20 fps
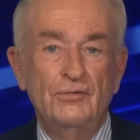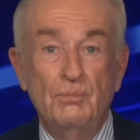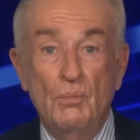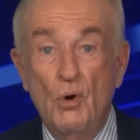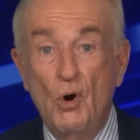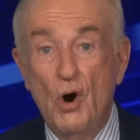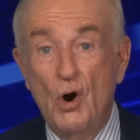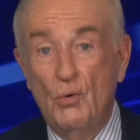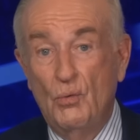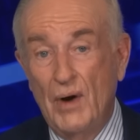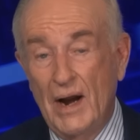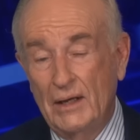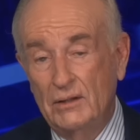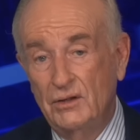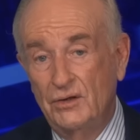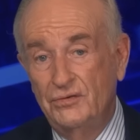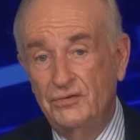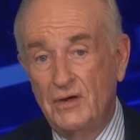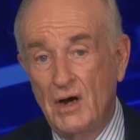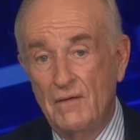more
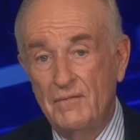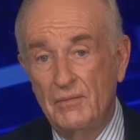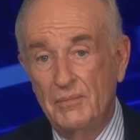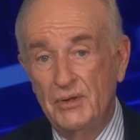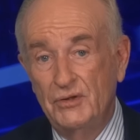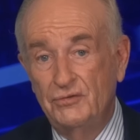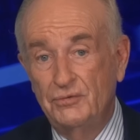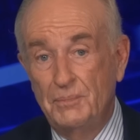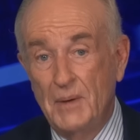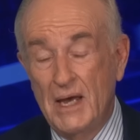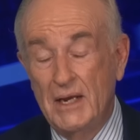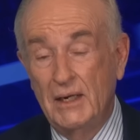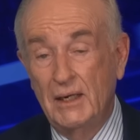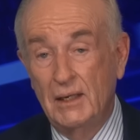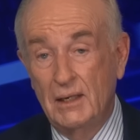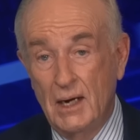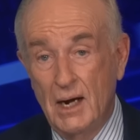reckless government spending and